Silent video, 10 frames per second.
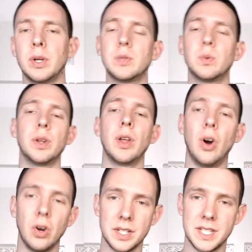is one of the
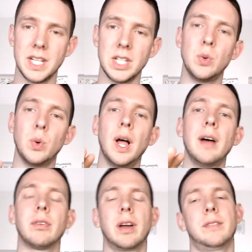hardest things you will
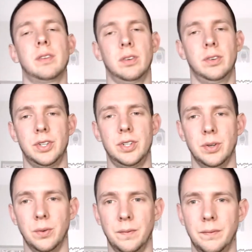ever have to learn to do,